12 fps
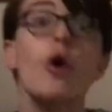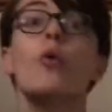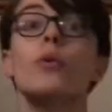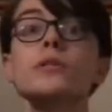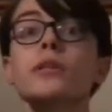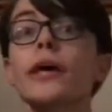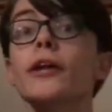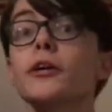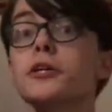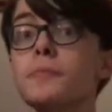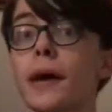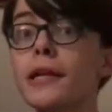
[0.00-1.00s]
was later
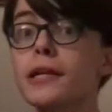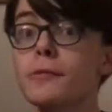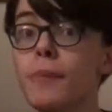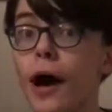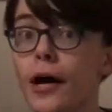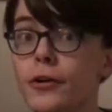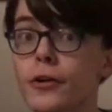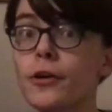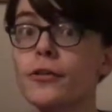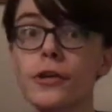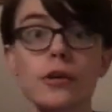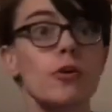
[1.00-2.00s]
expanded upon
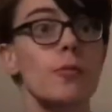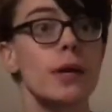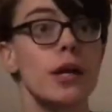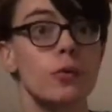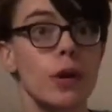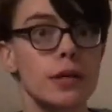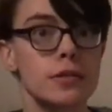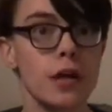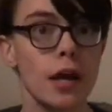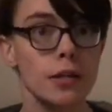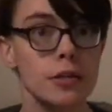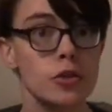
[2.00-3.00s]
during the European
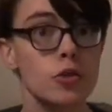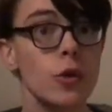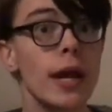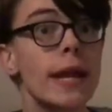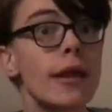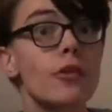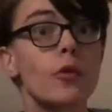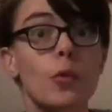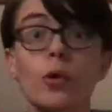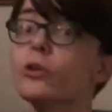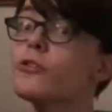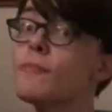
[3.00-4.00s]
Renaissance, creating the
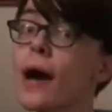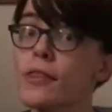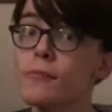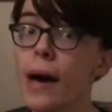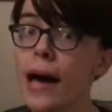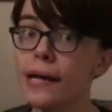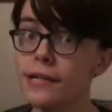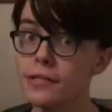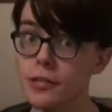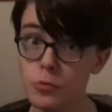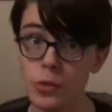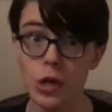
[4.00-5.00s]
world of mathematics
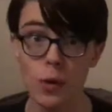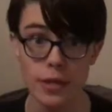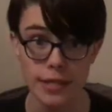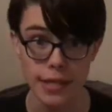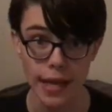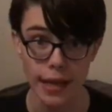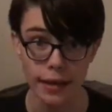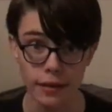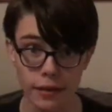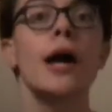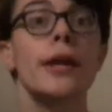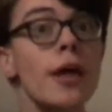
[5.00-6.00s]
as we know it today.
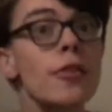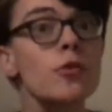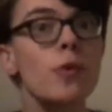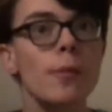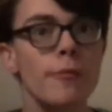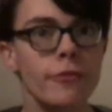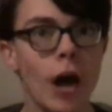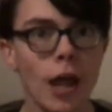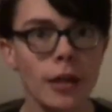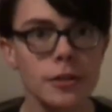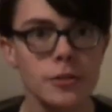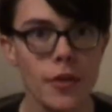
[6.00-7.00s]
Another realm of
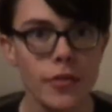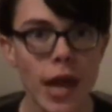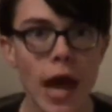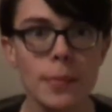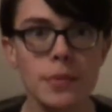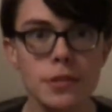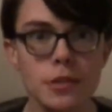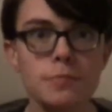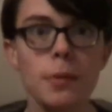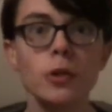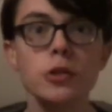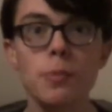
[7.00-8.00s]
knowledge that the Abbasids
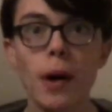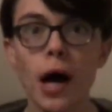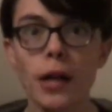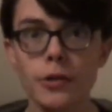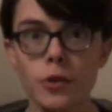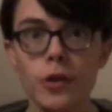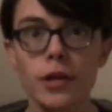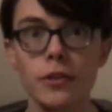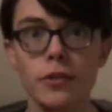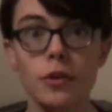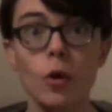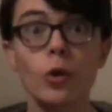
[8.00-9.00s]
built upon during
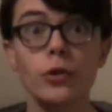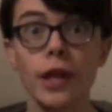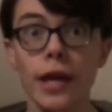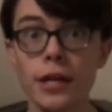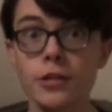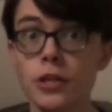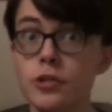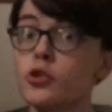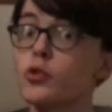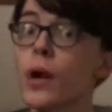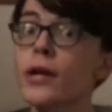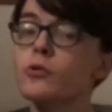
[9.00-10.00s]
the Golden Age as a
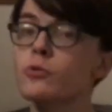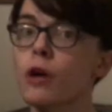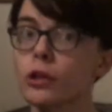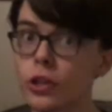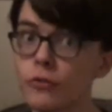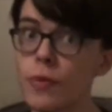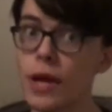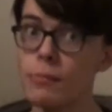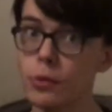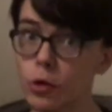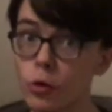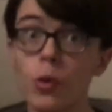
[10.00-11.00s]
direct result of
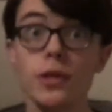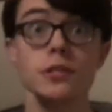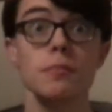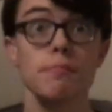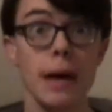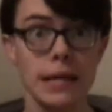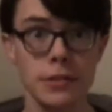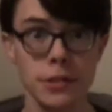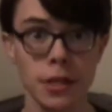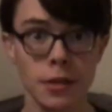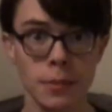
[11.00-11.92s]
paper was medicine.